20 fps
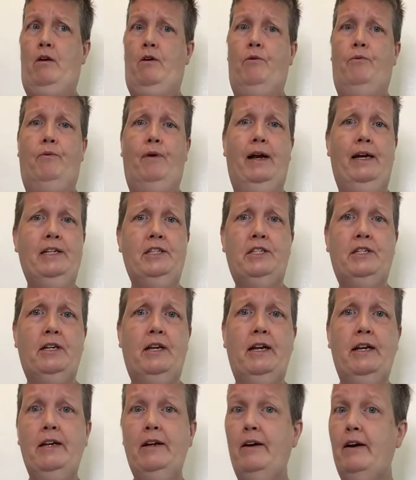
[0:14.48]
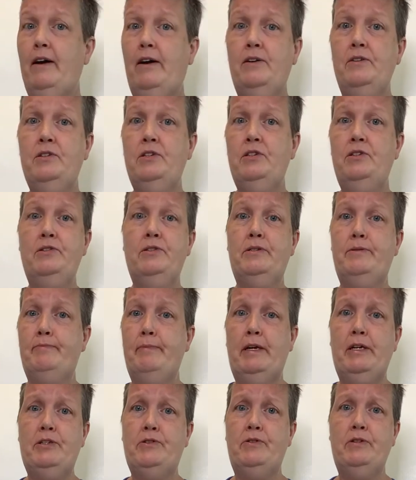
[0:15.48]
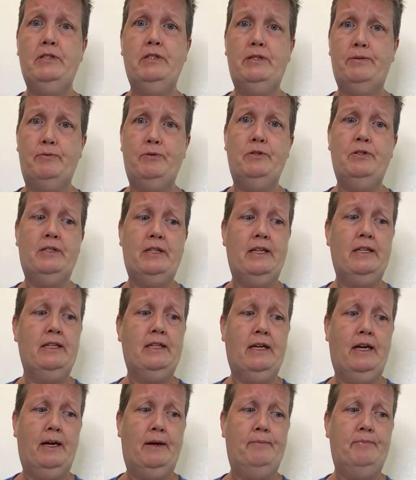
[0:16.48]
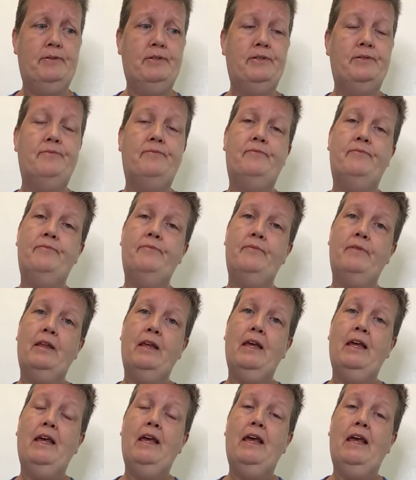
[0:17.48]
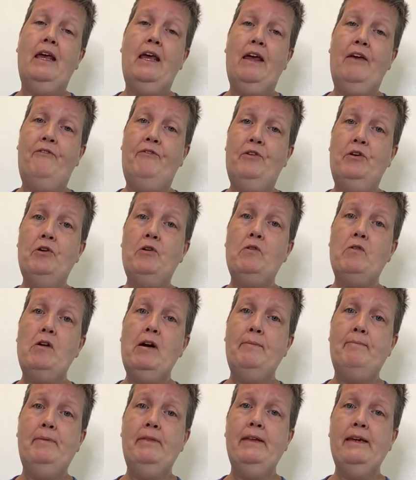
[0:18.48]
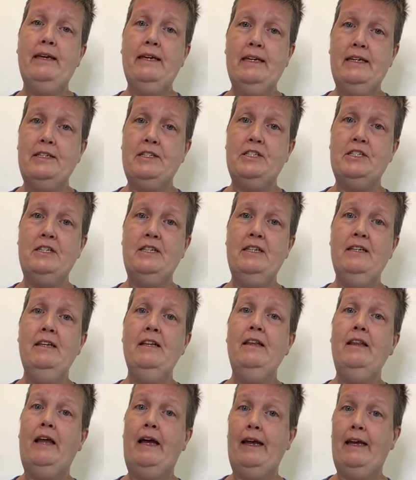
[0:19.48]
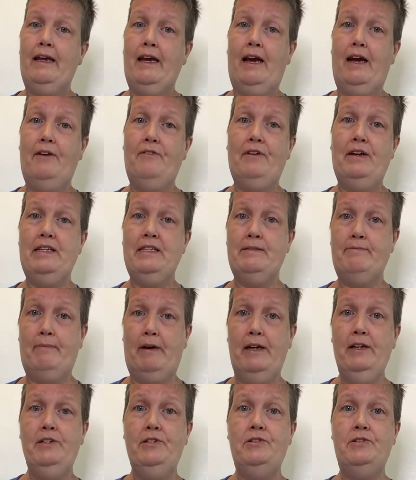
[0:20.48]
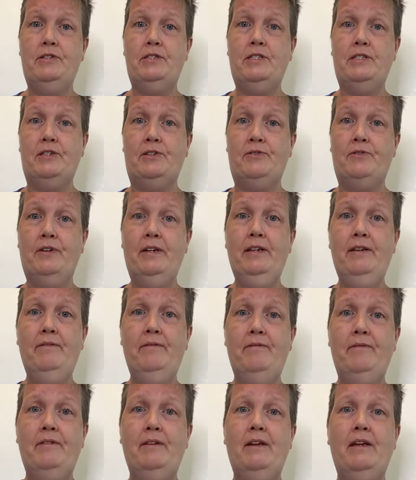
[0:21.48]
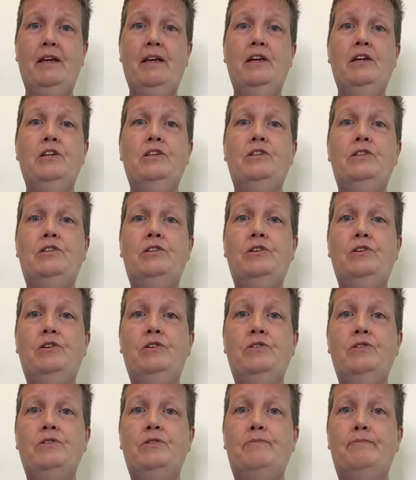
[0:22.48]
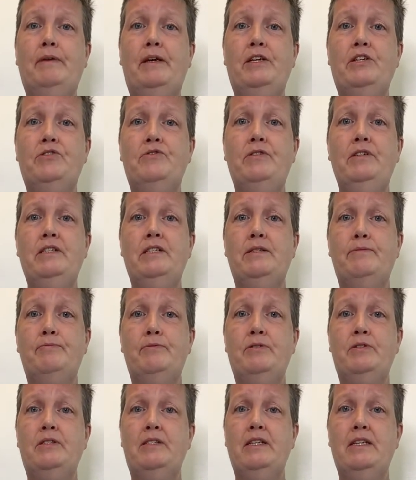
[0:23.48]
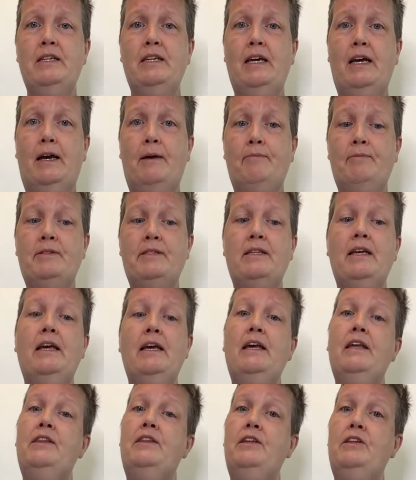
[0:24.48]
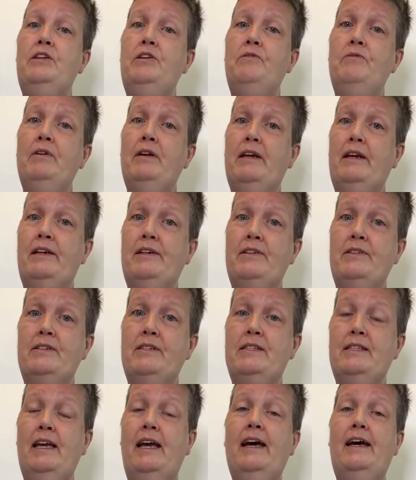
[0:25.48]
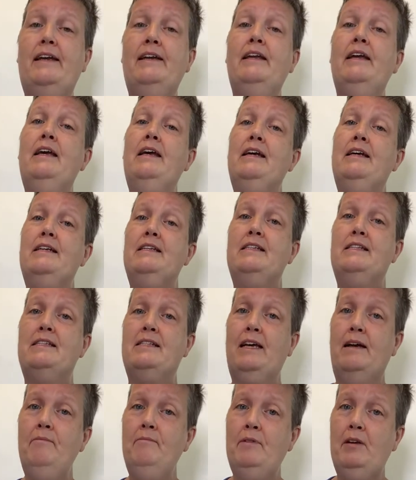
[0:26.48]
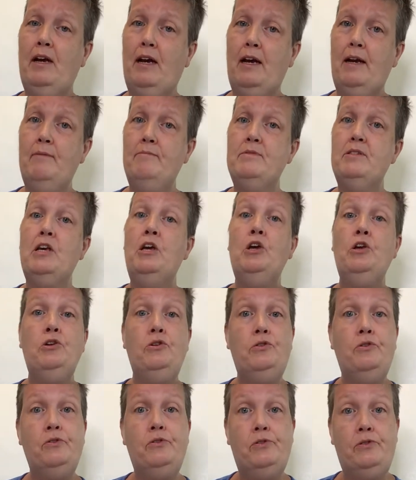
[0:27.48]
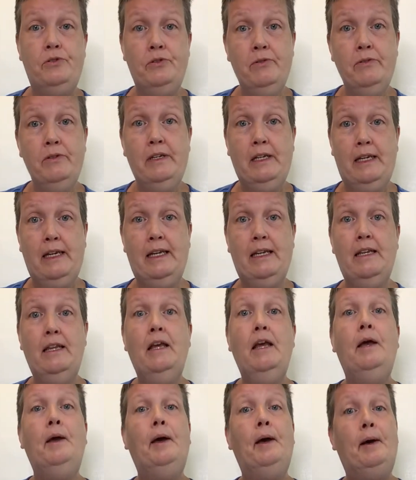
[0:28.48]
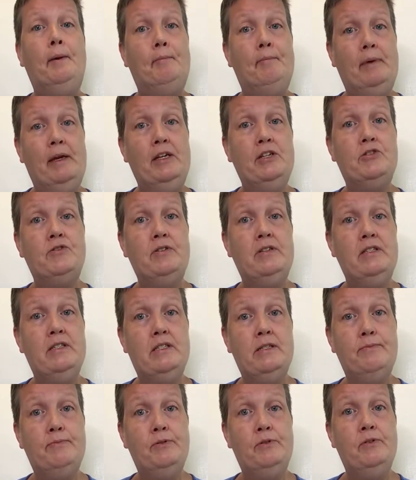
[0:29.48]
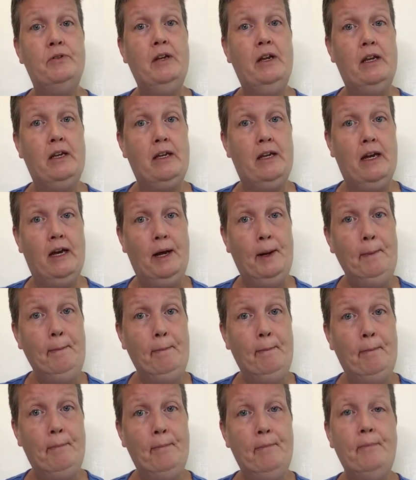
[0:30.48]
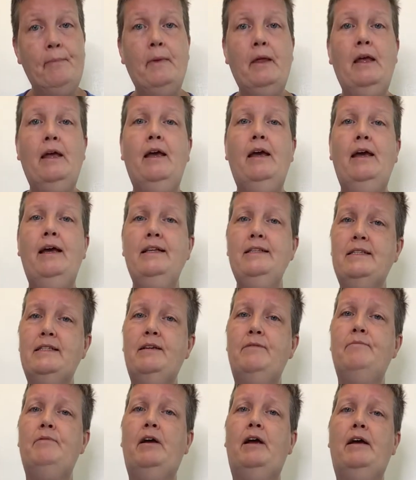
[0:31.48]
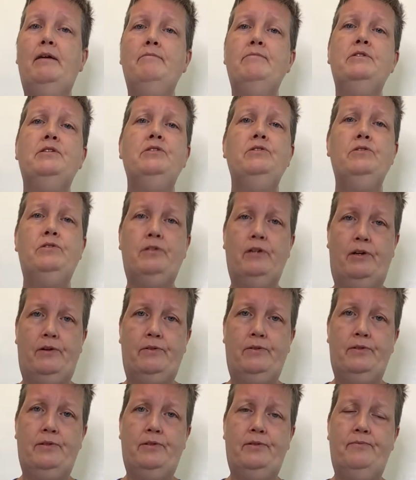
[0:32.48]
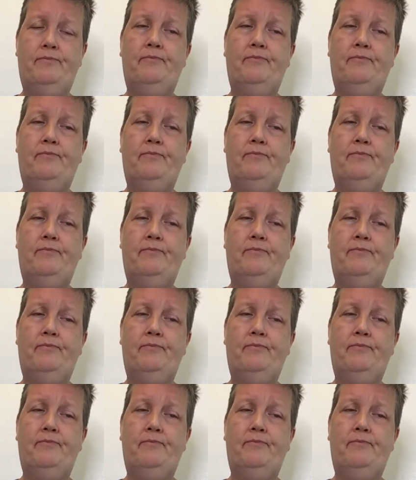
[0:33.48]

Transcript: why should I know how to use measuring spoons and cups? If you grew up in the kitchen, like I raised my two children, to use measuring spoons and cups, then you would understand sometimes you do need a measuring spoon and cup, and sometimes you don't.